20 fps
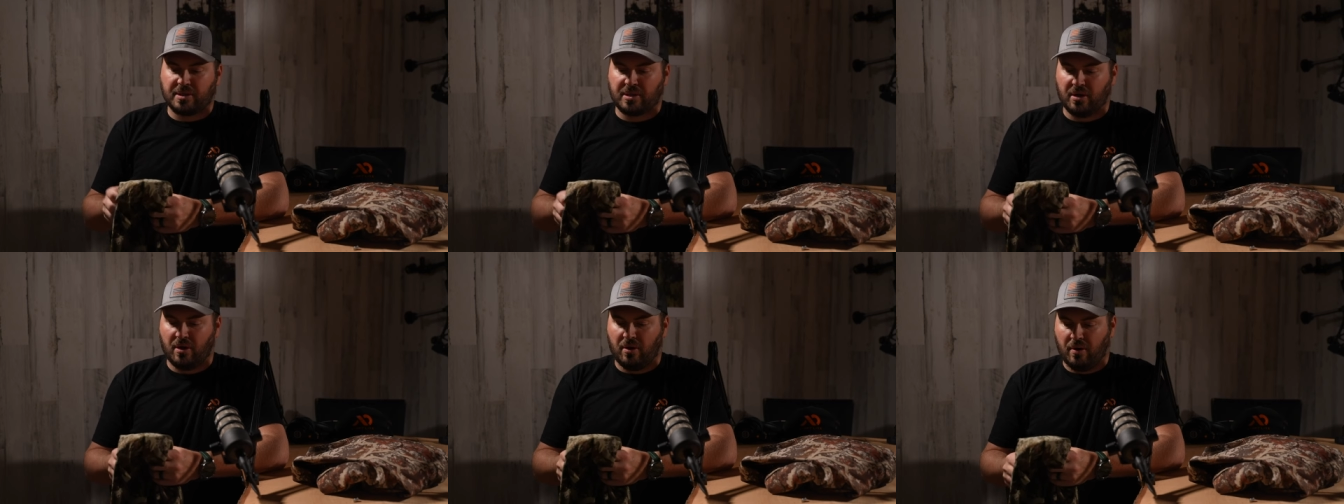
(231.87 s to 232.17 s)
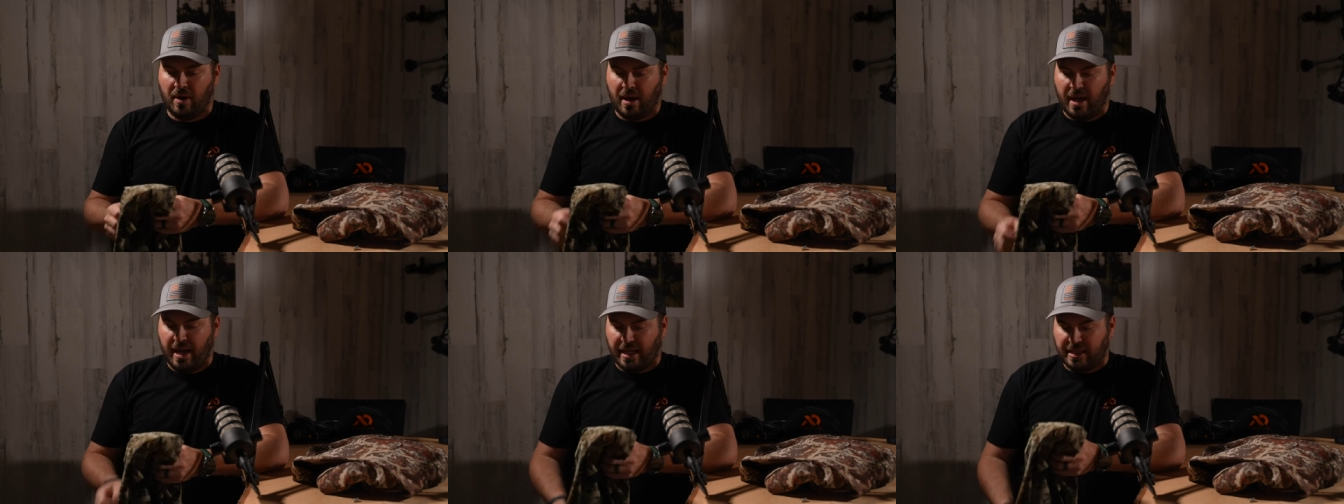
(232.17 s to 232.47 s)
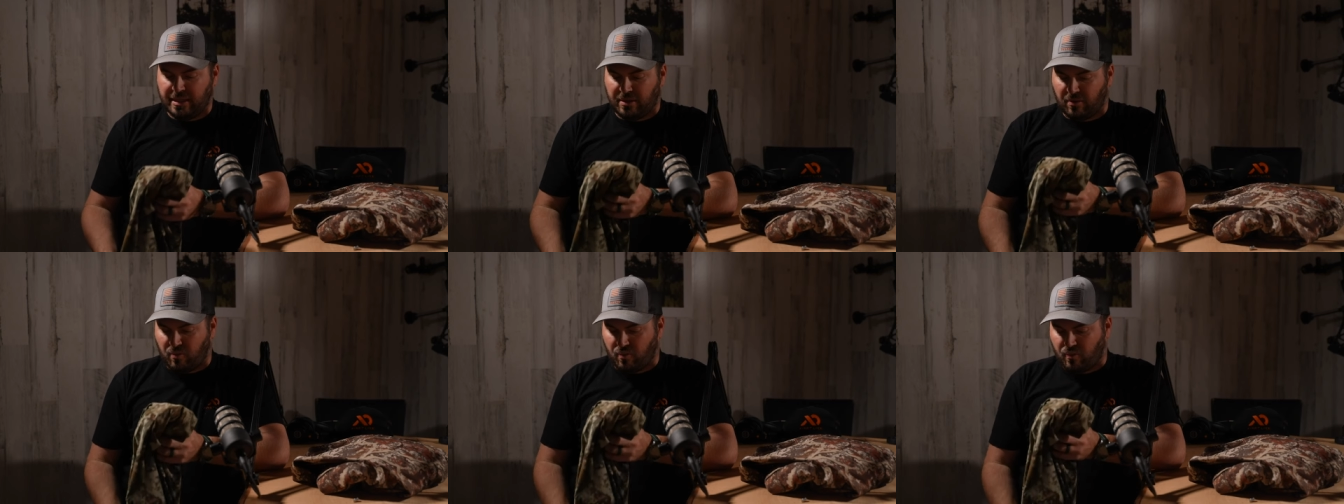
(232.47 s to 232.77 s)
So
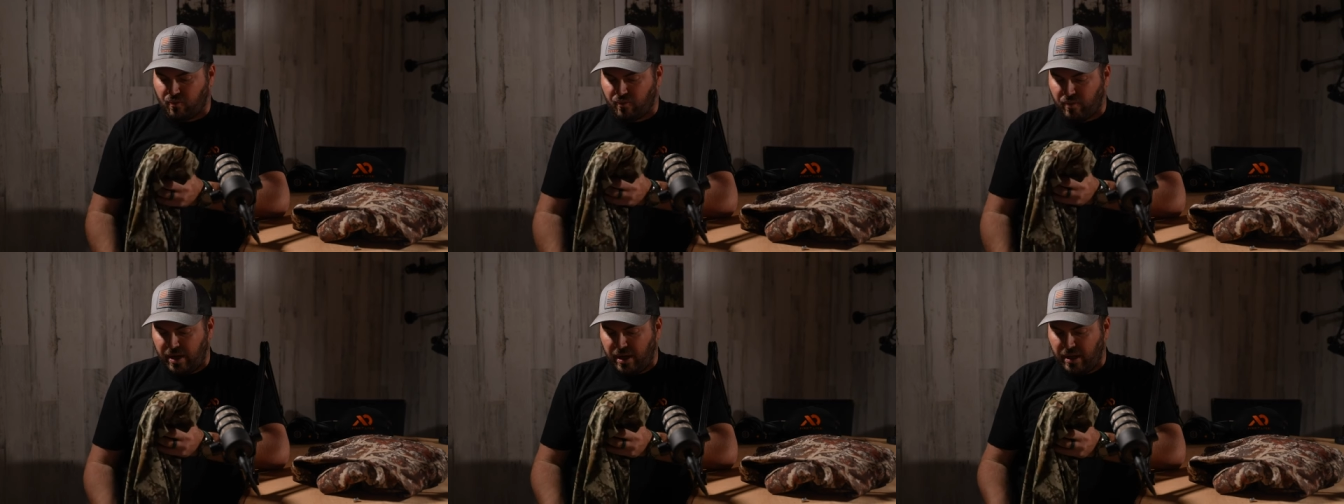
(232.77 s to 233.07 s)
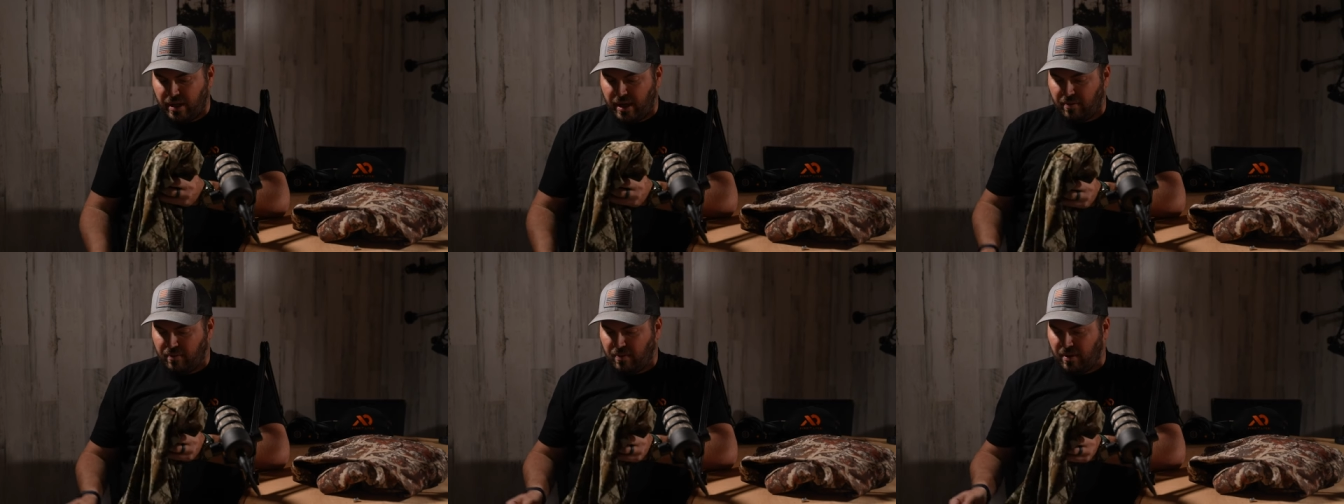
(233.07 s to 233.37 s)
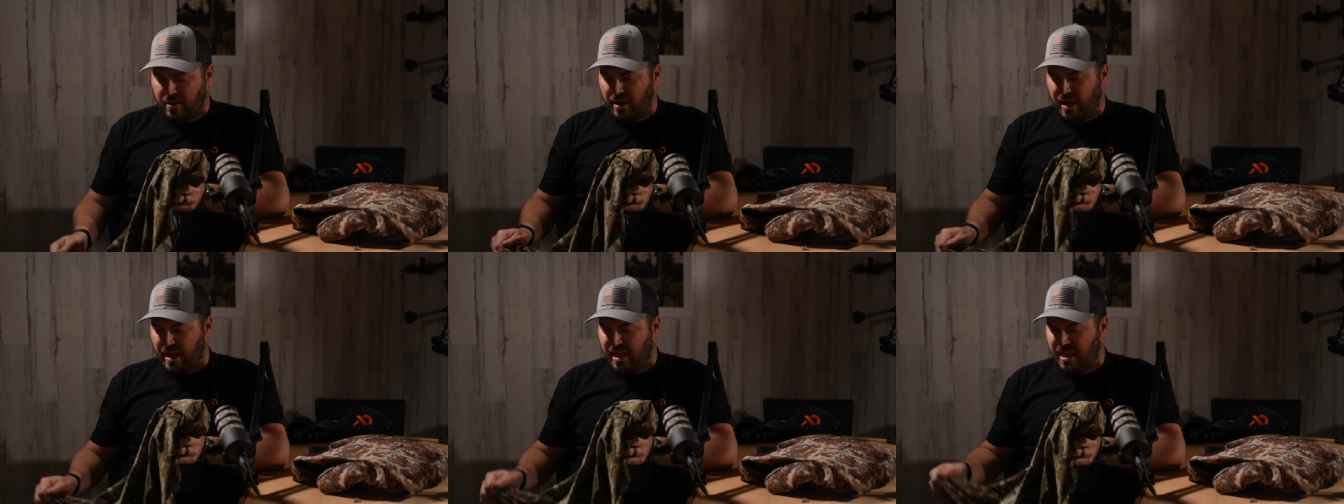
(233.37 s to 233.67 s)
it's a really,
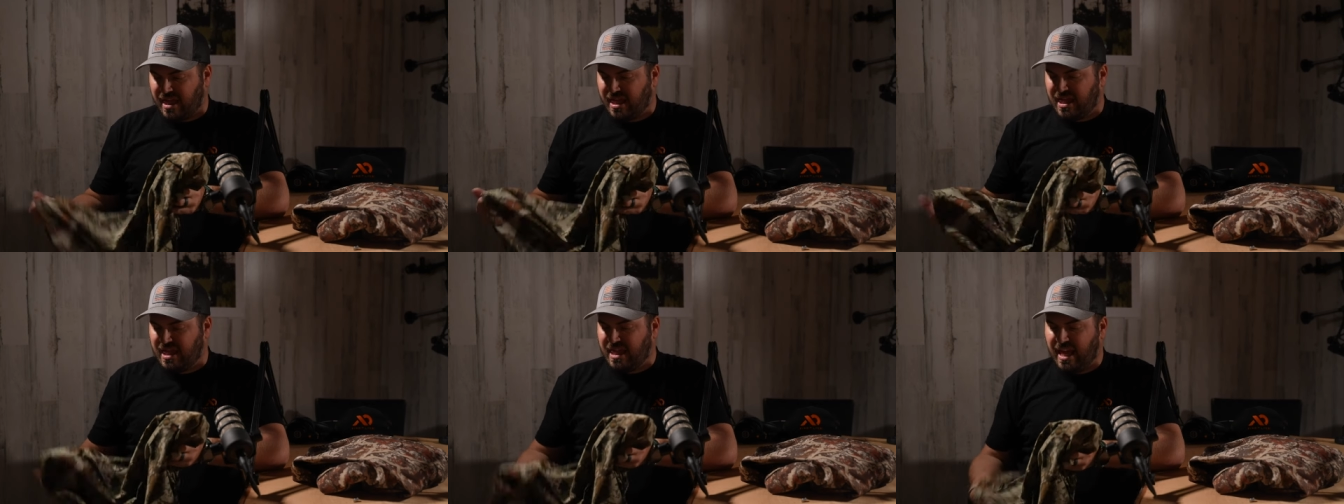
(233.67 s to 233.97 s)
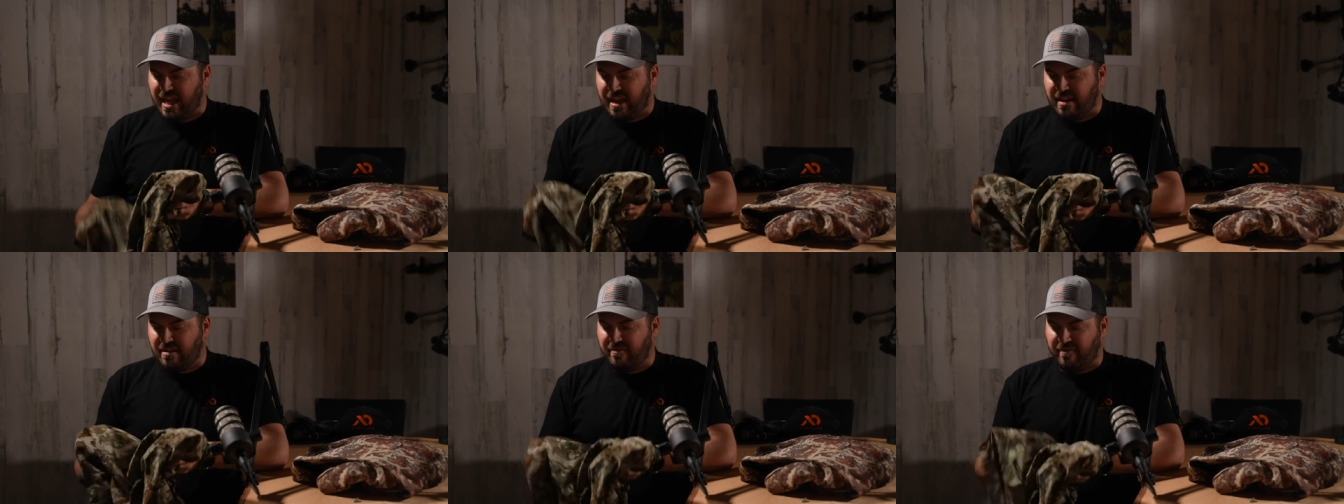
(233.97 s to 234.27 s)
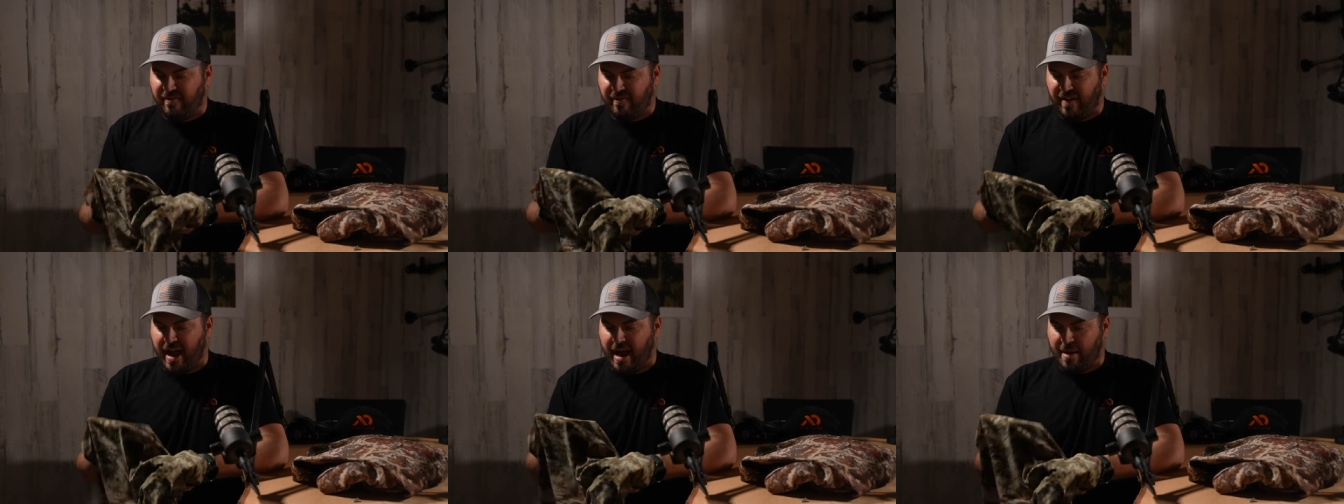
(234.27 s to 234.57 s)
really thin
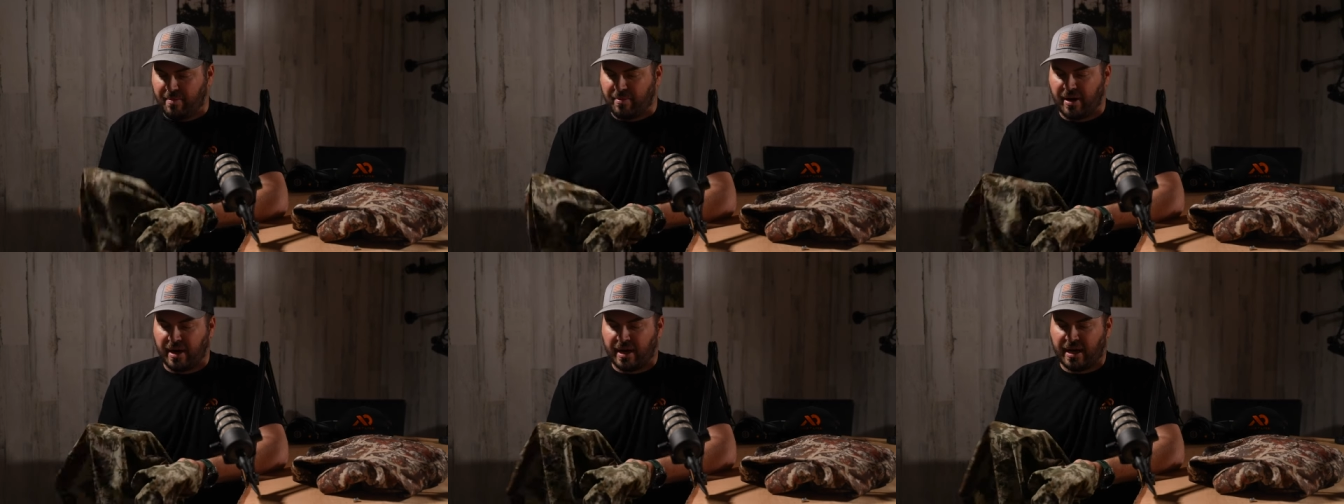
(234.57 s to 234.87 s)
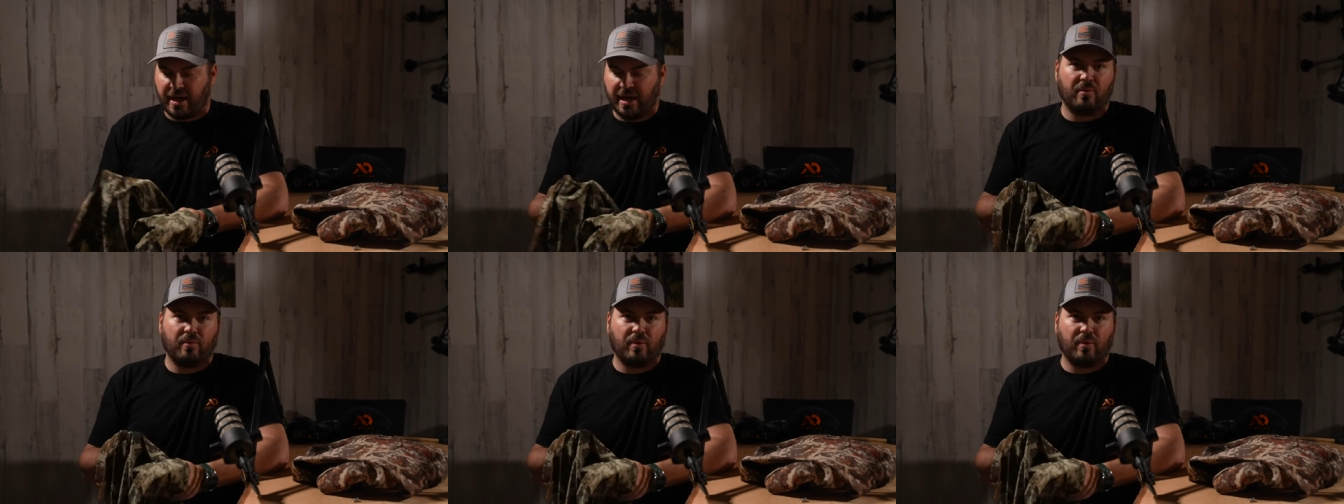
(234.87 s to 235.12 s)
fabric,